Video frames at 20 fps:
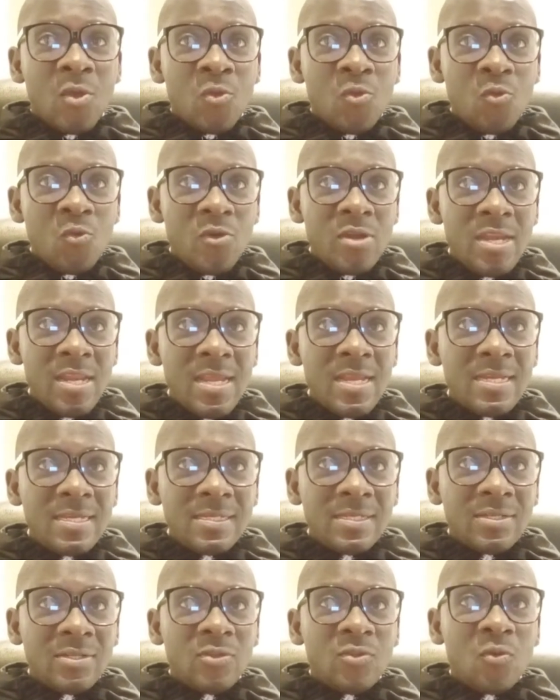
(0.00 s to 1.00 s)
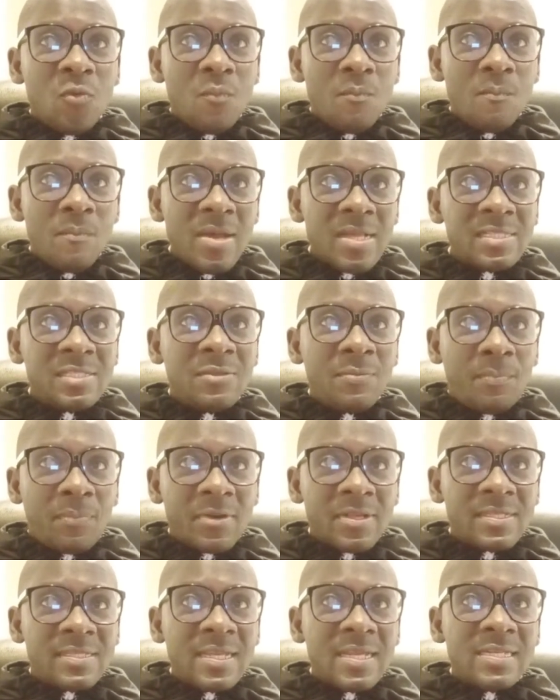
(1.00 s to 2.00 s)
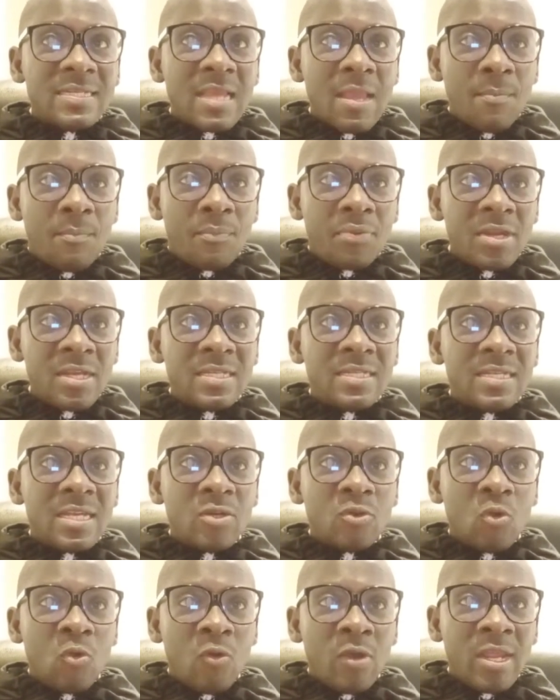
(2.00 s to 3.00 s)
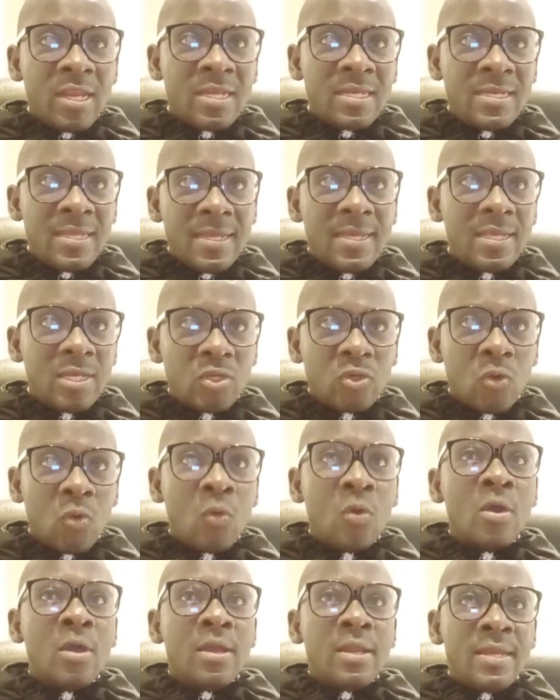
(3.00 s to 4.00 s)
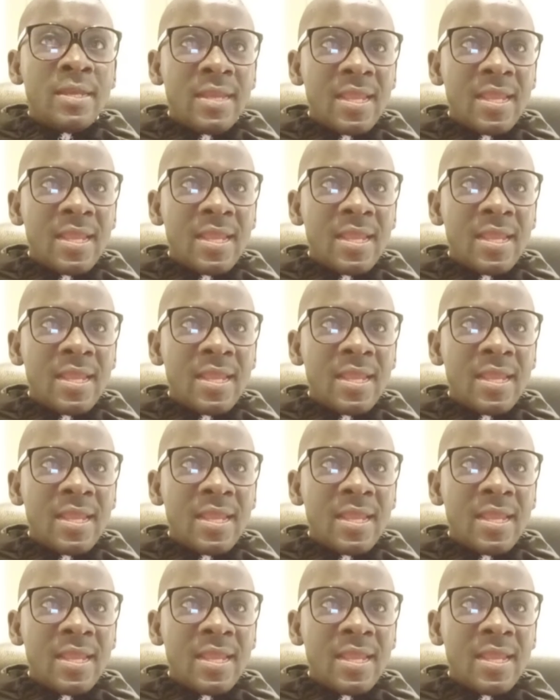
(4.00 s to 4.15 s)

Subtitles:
you must present a printed or a digital